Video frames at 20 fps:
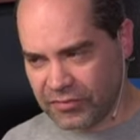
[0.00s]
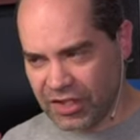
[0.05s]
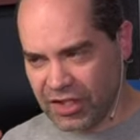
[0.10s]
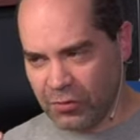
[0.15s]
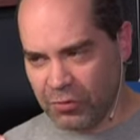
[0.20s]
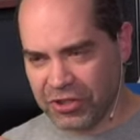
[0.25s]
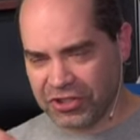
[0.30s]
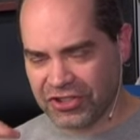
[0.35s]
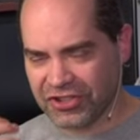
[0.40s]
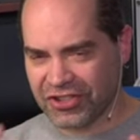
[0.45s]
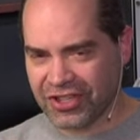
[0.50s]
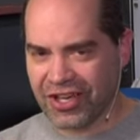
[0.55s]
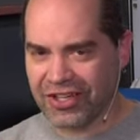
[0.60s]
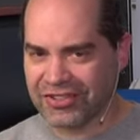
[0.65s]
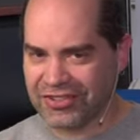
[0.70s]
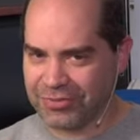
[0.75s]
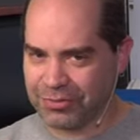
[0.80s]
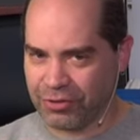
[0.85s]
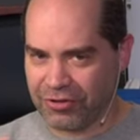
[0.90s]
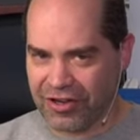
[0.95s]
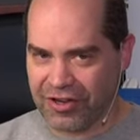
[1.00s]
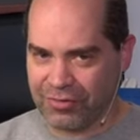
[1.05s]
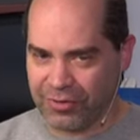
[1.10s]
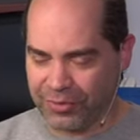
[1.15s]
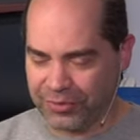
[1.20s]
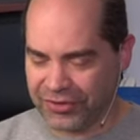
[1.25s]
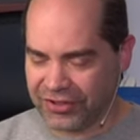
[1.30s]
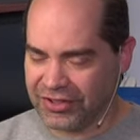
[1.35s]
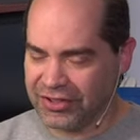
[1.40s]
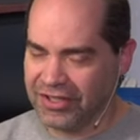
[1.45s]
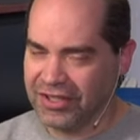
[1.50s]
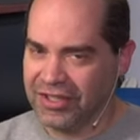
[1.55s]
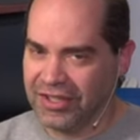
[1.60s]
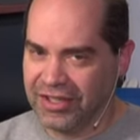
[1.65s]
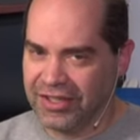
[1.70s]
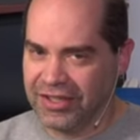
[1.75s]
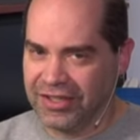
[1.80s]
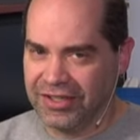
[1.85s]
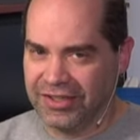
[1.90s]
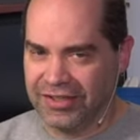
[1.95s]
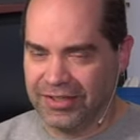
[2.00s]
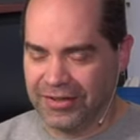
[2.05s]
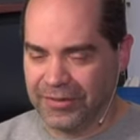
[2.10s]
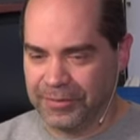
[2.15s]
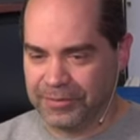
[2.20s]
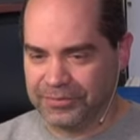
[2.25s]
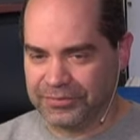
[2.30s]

which has caused some problems. Um,